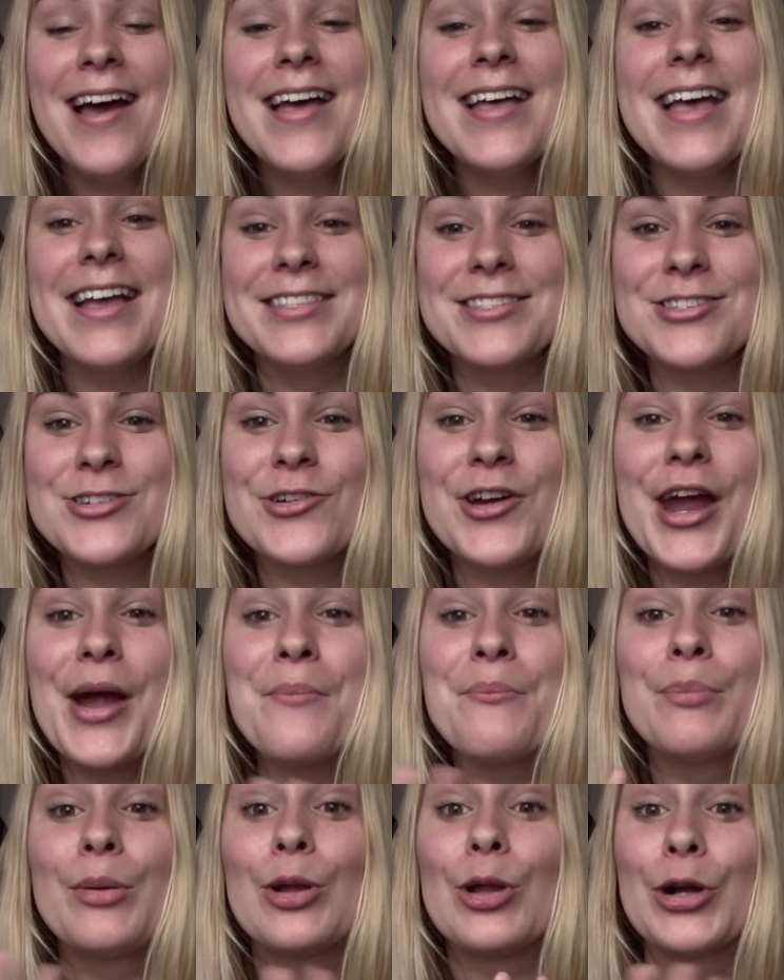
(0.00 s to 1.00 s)

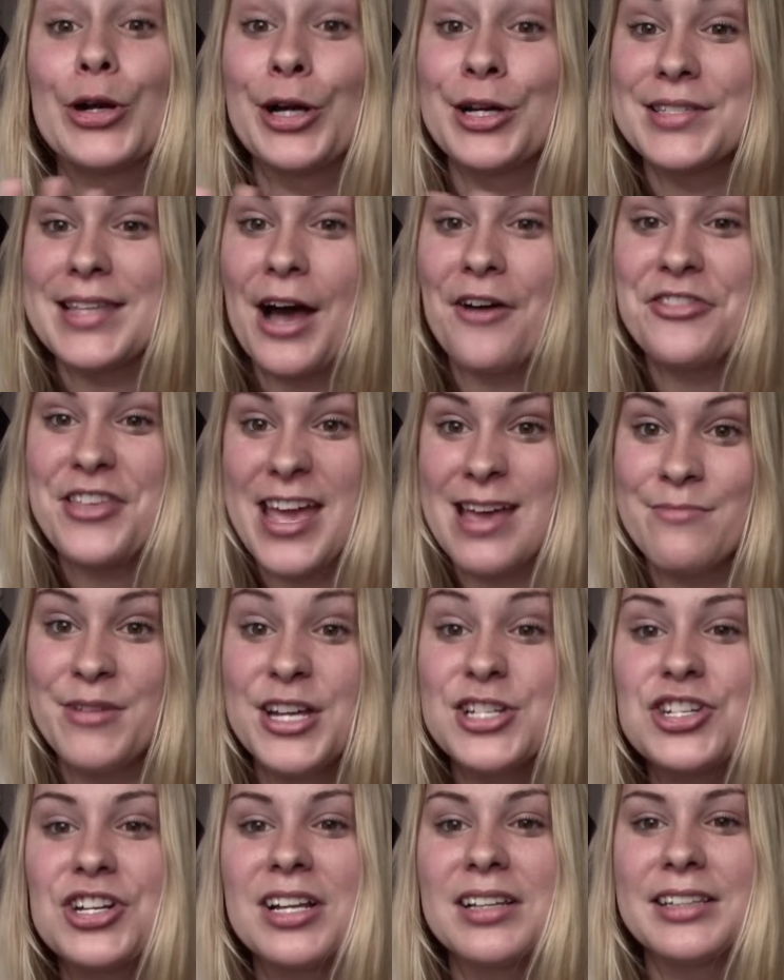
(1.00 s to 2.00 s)
Instagram blurs out the
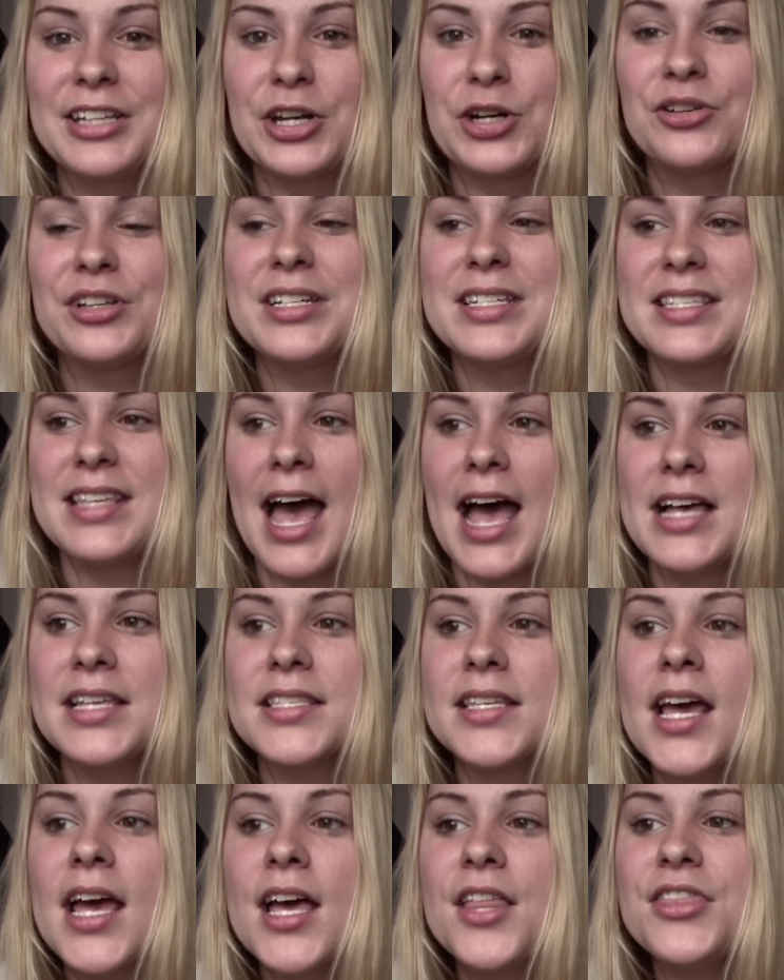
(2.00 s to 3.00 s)
image and it literally
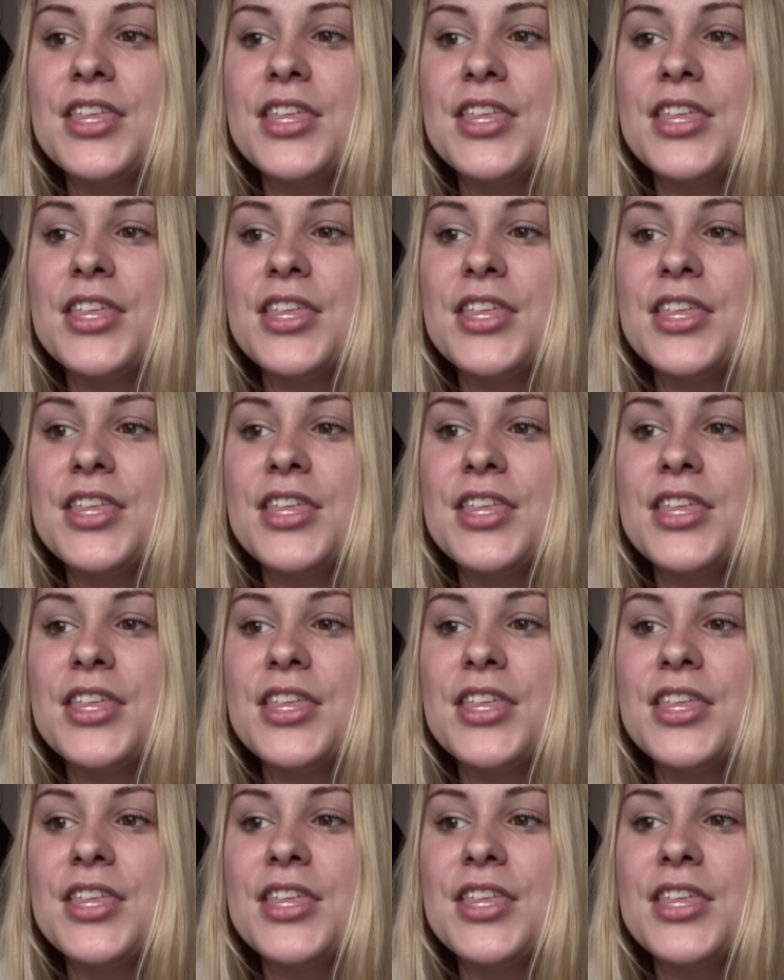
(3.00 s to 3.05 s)
says,